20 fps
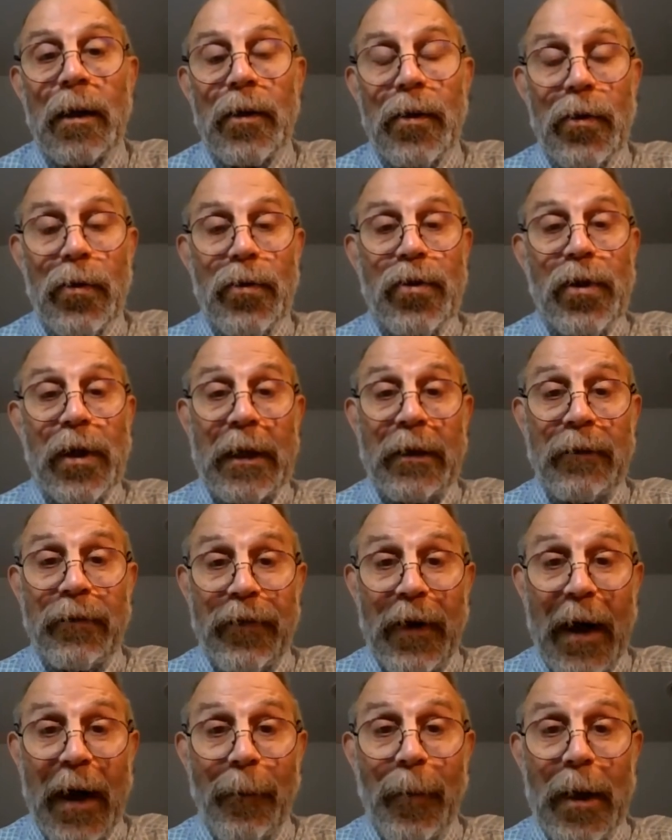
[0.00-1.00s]
Eugene
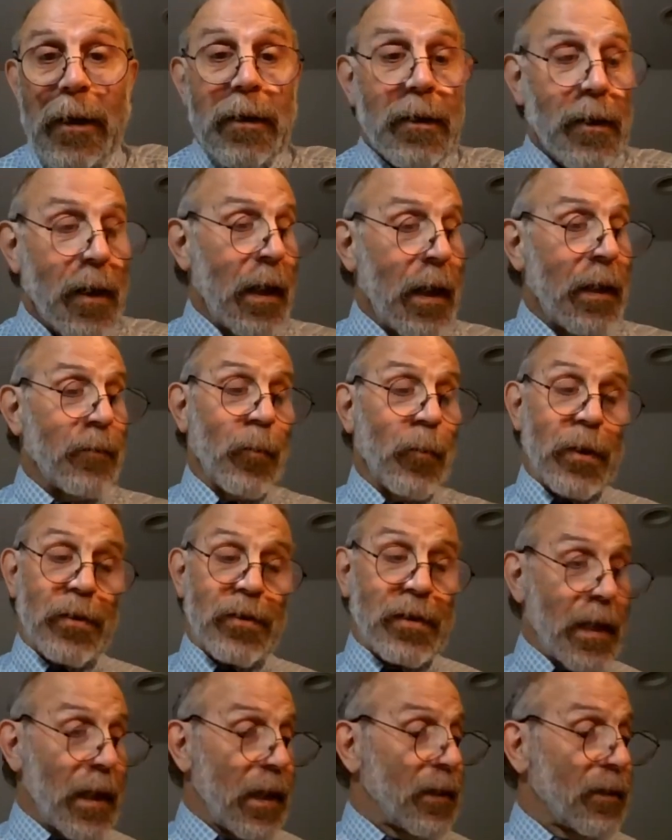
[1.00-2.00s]
Fama, and we
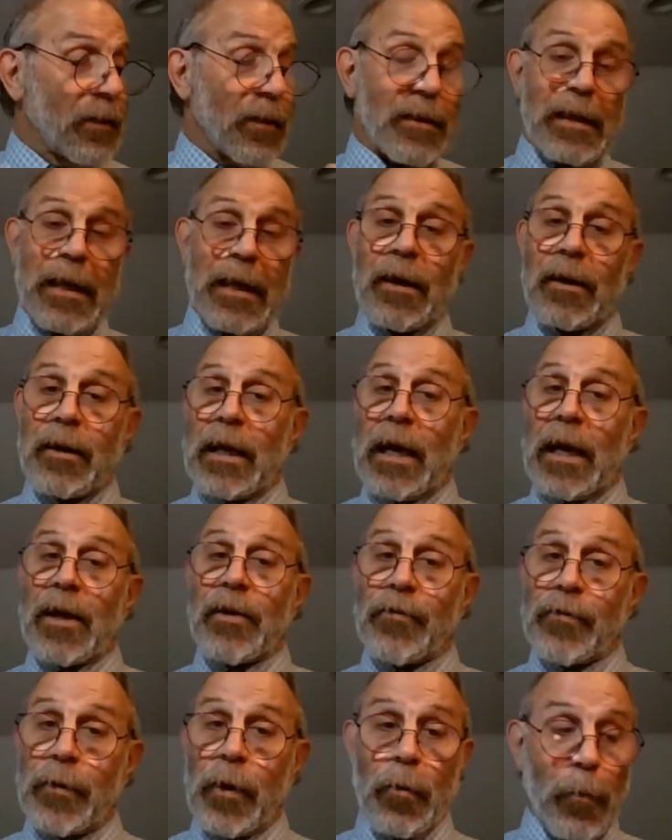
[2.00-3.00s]
say discounted
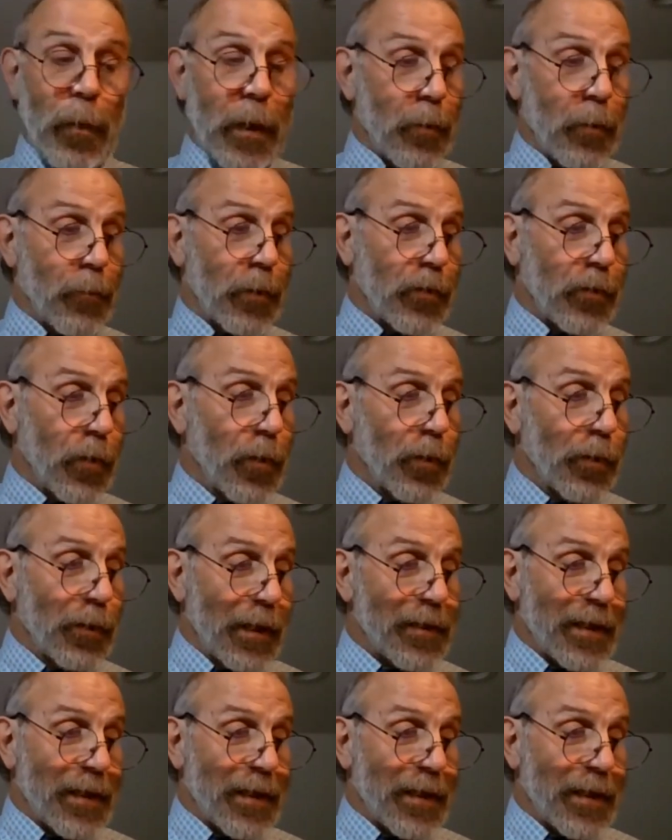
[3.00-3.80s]
cash flow rate of return,